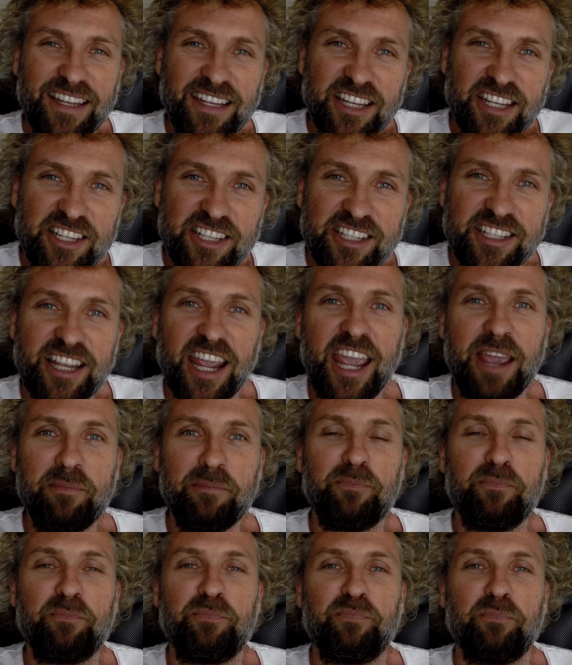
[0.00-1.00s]
in the
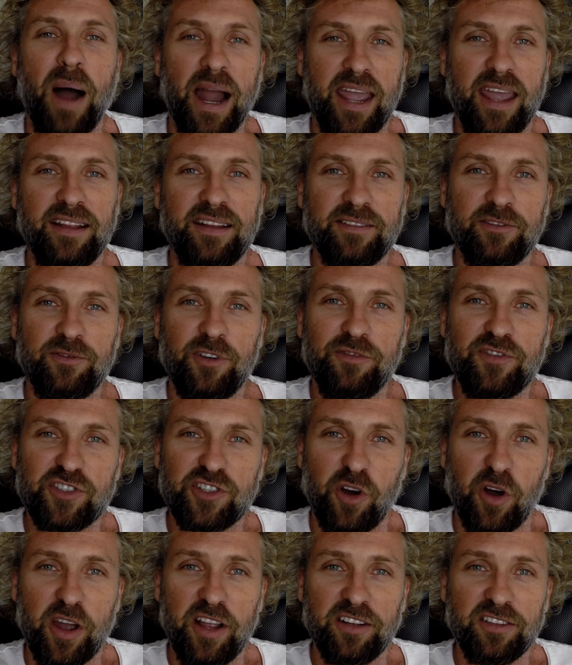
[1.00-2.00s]
same bucket of
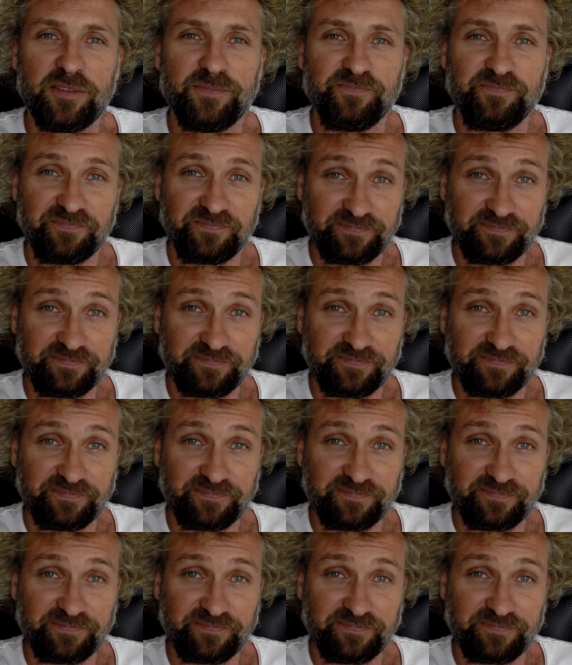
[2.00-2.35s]
soil,